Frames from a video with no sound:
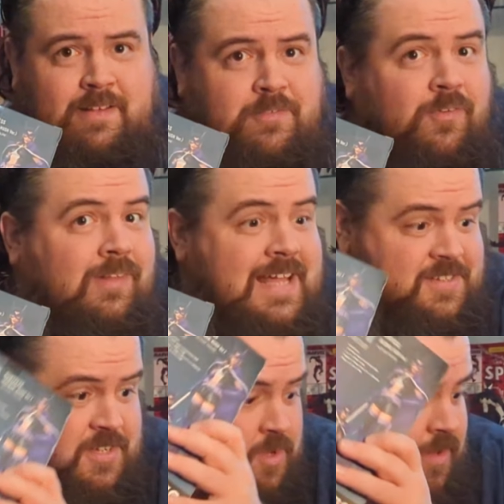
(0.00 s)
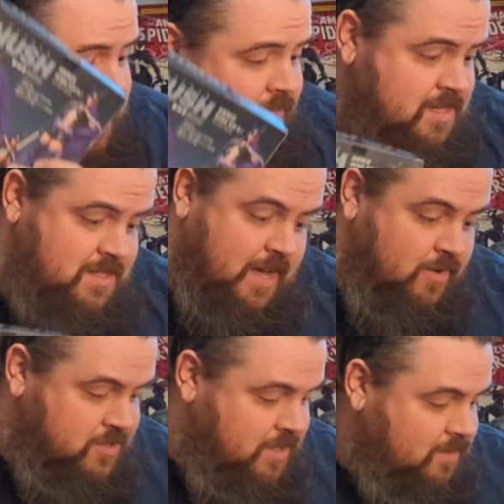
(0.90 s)
for less than UK retail.
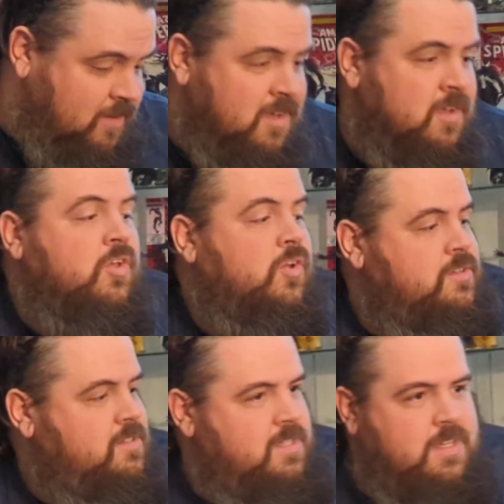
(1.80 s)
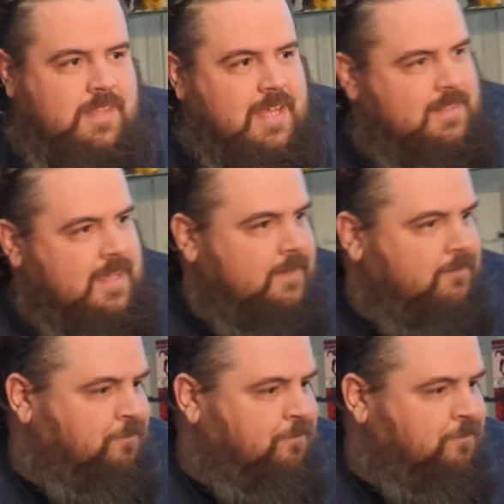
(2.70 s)
So couldn't turn that down.